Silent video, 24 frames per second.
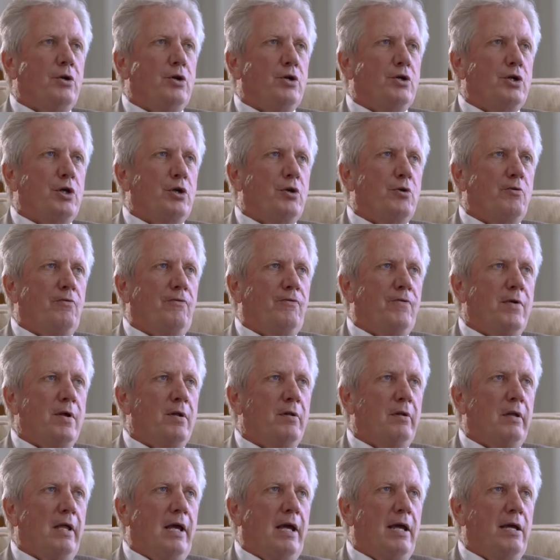do you feel
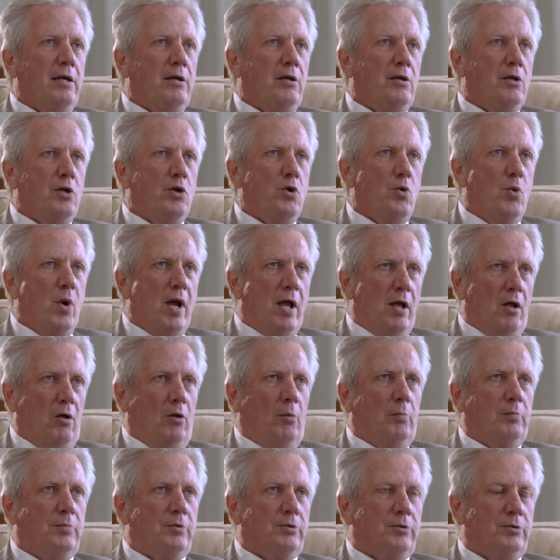like you
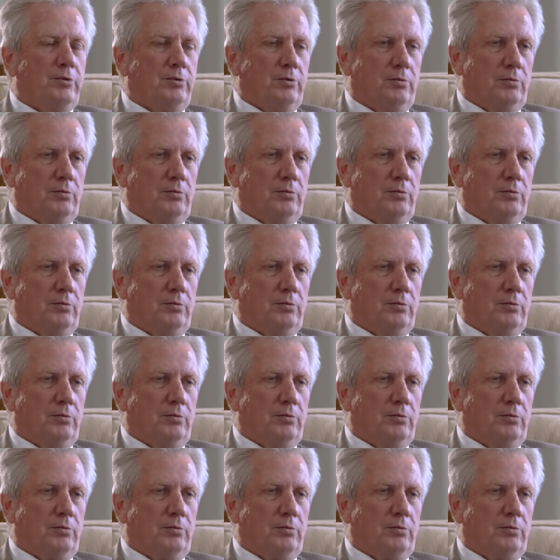helped